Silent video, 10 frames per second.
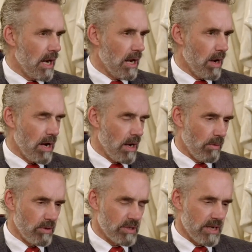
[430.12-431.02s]
and I
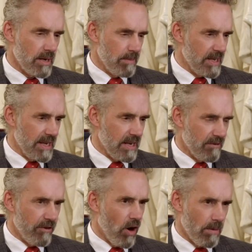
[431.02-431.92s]
would say beginning
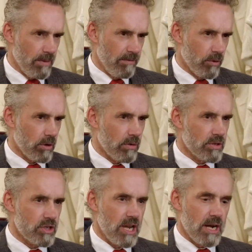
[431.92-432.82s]
far before
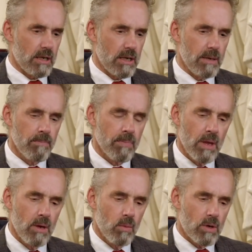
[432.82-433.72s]
Christianity,
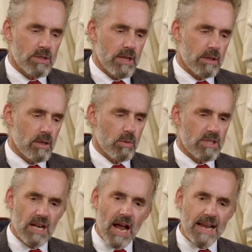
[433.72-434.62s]
was that there was
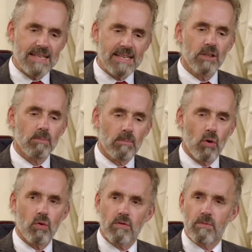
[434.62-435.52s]
an ideal
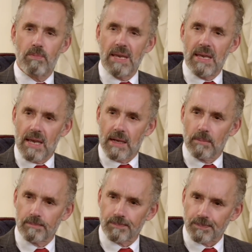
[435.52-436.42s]
mode of being
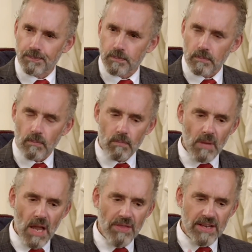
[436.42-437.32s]

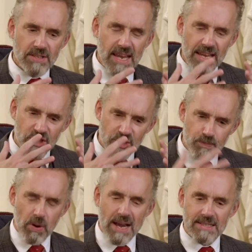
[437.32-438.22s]
that's
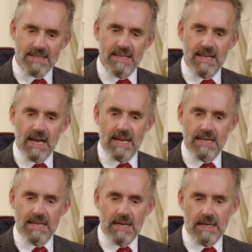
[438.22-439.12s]
expressed in the
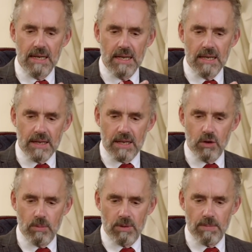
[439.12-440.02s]
idea that
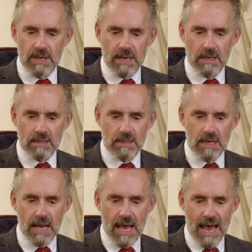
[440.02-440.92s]
human beings
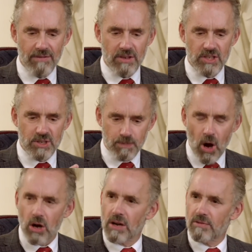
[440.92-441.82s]
have a
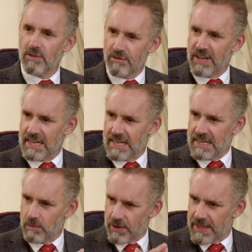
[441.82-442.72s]
spark of
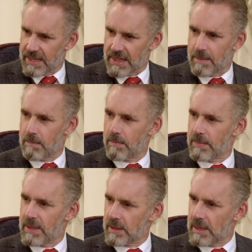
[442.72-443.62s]
divinity within them,
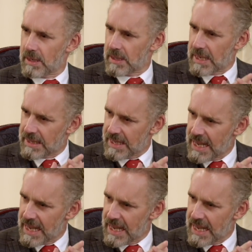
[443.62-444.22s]
that, uh,